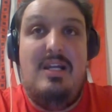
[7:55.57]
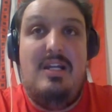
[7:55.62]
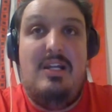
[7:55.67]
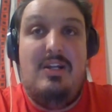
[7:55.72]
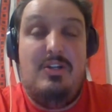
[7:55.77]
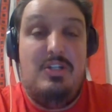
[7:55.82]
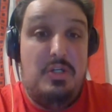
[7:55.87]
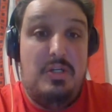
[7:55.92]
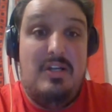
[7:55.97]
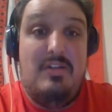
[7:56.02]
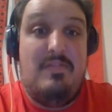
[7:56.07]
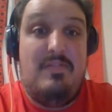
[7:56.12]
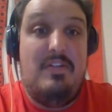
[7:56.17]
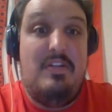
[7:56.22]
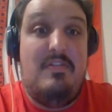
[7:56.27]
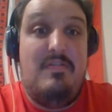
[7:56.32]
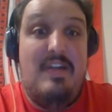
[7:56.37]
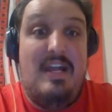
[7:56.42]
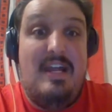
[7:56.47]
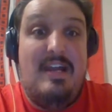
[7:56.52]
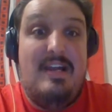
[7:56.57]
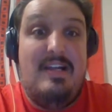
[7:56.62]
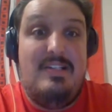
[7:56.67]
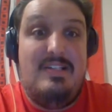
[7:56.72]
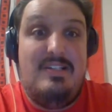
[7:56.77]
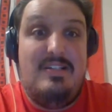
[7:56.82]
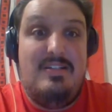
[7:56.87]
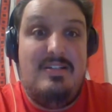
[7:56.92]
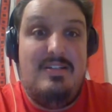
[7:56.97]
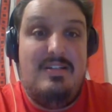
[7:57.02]
You're doing it for the
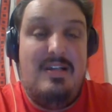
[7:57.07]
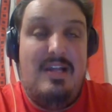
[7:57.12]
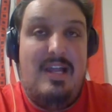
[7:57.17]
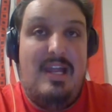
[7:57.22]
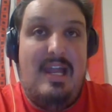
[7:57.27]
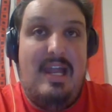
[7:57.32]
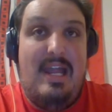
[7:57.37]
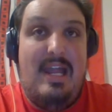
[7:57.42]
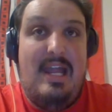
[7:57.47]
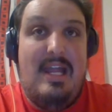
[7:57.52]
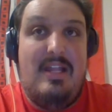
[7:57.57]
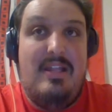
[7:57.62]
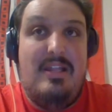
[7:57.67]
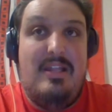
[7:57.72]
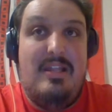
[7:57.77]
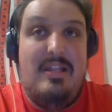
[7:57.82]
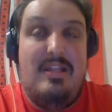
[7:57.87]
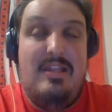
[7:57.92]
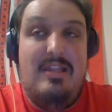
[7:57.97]
fans. And